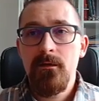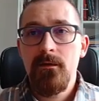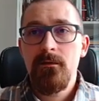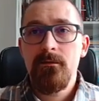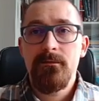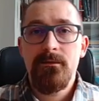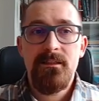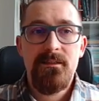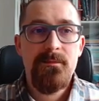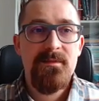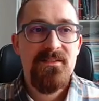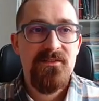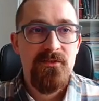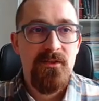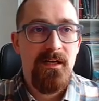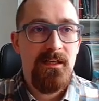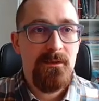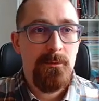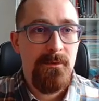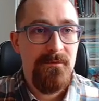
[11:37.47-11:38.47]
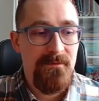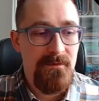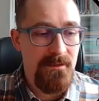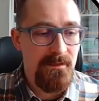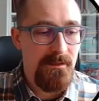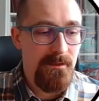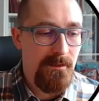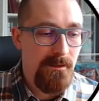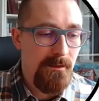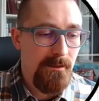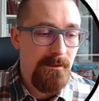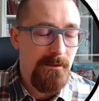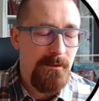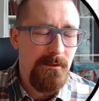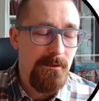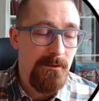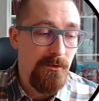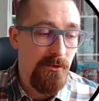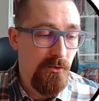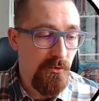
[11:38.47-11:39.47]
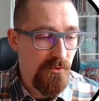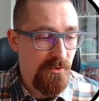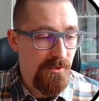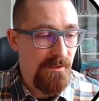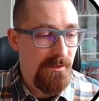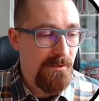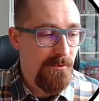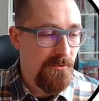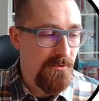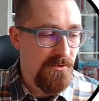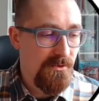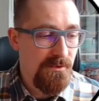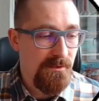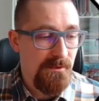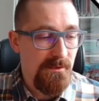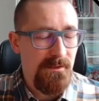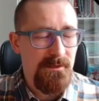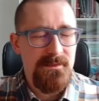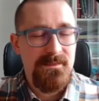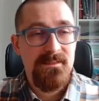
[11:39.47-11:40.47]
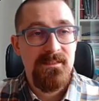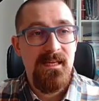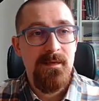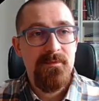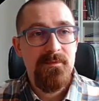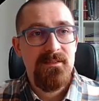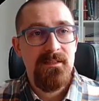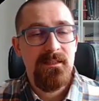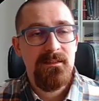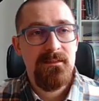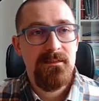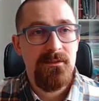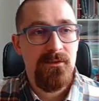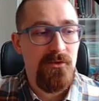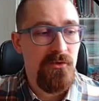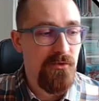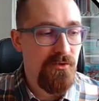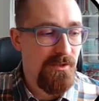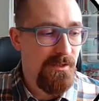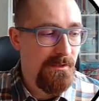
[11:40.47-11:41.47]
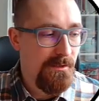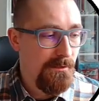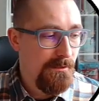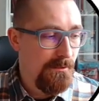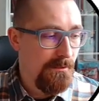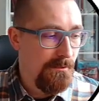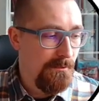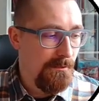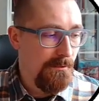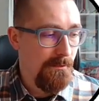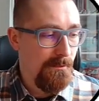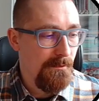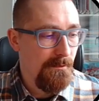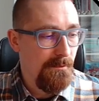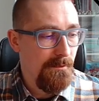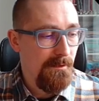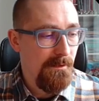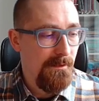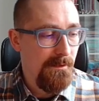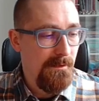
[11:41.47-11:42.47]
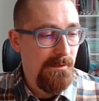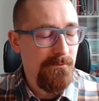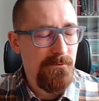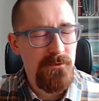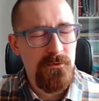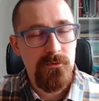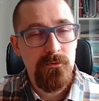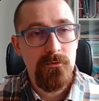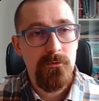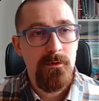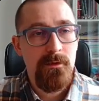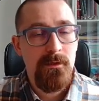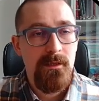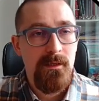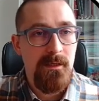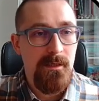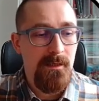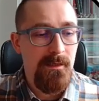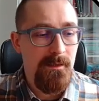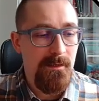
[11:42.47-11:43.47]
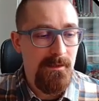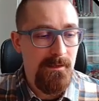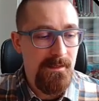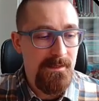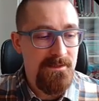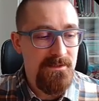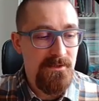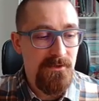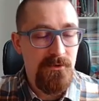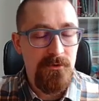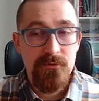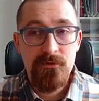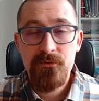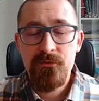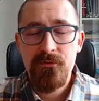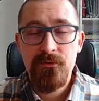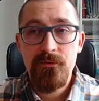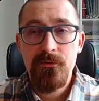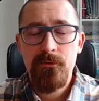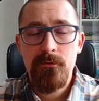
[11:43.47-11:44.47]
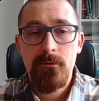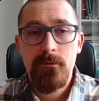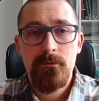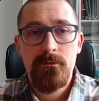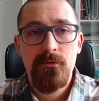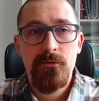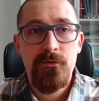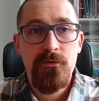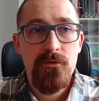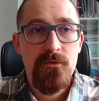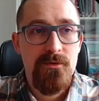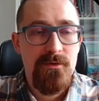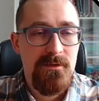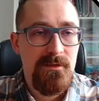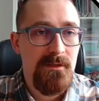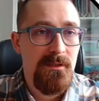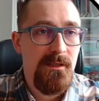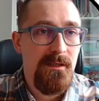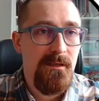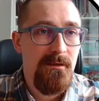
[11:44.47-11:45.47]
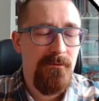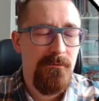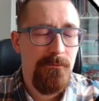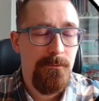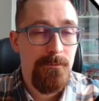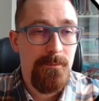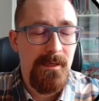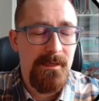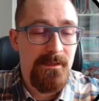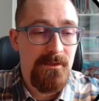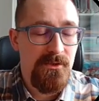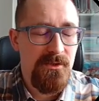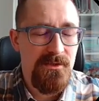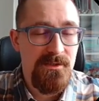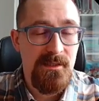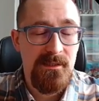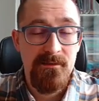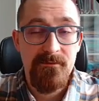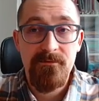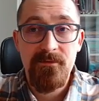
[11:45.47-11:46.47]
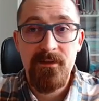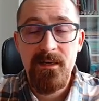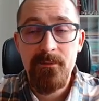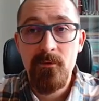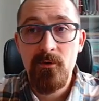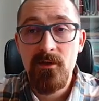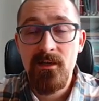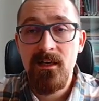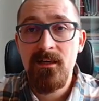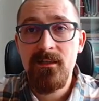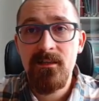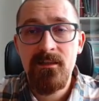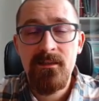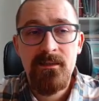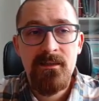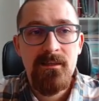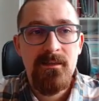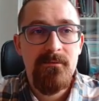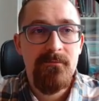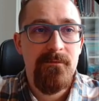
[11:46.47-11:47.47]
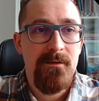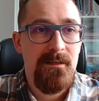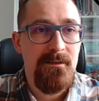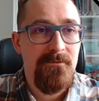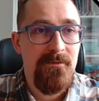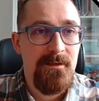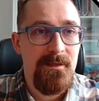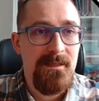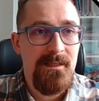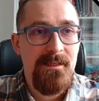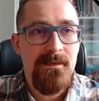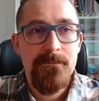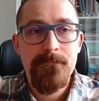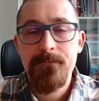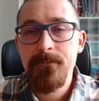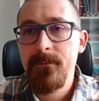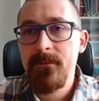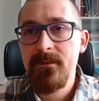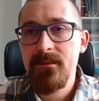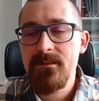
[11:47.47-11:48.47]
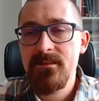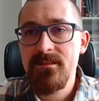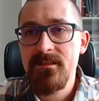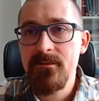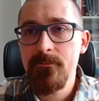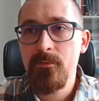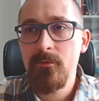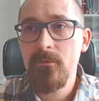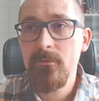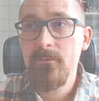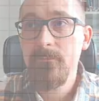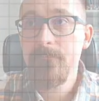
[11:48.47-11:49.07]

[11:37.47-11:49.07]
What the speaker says: Let me start with the user, because the steps that user have to execute to use packages and the framework are very simple.